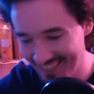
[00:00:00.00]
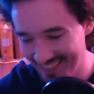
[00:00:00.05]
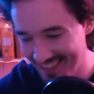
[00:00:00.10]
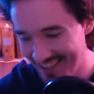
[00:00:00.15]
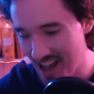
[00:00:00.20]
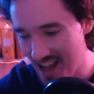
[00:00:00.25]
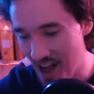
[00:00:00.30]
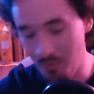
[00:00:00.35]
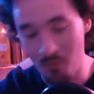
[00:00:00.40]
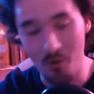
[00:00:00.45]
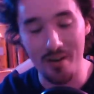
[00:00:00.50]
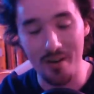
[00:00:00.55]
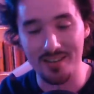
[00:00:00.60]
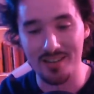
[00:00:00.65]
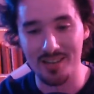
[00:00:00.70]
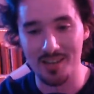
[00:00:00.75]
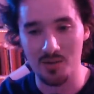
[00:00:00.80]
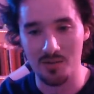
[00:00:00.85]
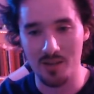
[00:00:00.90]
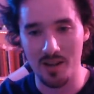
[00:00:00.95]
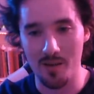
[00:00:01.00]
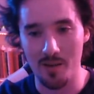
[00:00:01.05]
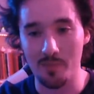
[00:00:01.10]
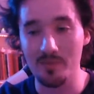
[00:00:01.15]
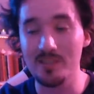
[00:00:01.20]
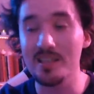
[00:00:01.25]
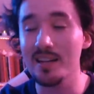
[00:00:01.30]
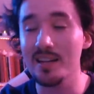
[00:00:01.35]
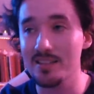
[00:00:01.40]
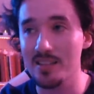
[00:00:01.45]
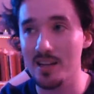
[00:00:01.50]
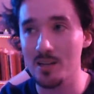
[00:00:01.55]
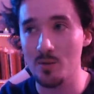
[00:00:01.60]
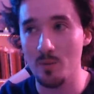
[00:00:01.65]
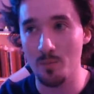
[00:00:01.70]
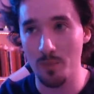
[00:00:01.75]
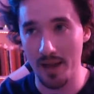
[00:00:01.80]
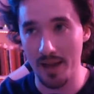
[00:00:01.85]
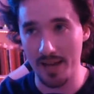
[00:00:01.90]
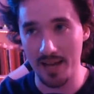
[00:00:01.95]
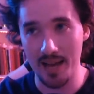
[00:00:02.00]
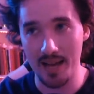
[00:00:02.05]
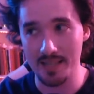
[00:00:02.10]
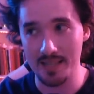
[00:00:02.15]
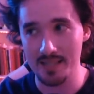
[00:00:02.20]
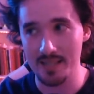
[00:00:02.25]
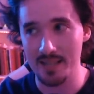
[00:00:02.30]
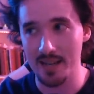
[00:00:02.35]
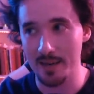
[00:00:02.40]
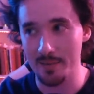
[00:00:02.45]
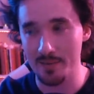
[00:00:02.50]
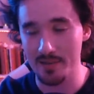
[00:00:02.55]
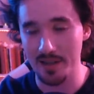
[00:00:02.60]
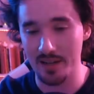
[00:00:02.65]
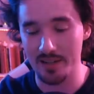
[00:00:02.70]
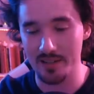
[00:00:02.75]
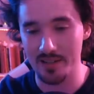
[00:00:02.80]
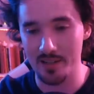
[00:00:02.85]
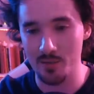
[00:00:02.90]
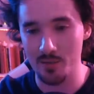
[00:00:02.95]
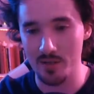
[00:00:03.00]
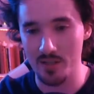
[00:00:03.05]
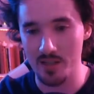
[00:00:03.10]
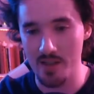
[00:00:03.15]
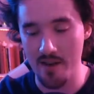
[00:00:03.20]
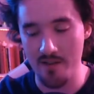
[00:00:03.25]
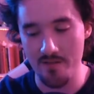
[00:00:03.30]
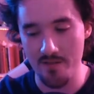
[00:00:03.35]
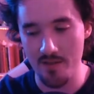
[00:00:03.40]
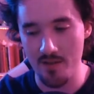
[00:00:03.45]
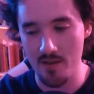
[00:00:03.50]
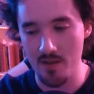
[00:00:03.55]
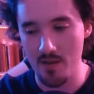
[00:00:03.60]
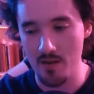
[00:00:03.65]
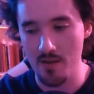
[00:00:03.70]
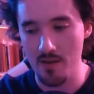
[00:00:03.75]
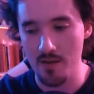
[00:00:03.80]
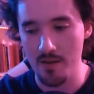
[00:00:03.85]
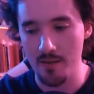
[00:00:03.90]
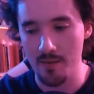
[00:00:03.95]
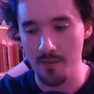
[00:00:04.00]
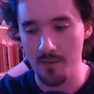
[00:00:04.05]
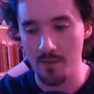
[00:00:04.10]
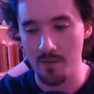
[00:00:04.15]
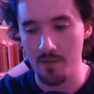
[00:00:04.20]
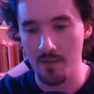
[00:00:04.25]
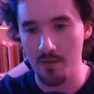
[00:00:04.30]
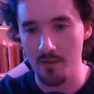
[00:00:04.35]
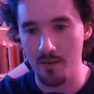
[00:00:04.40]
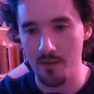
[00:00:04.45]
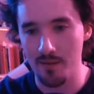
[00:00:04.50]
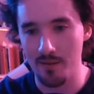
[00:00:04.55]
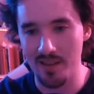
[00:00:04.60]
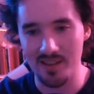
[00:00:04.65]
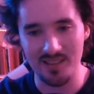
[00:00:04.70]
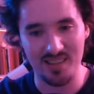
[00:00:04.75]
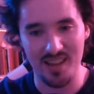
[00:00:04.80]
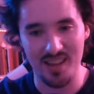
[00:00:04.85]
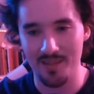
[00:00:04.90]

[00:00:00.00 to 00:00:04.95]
I'm not in touch with anyone. I'm still in touch with Blagaz, and I'm still in touch with Tiff. And that's it.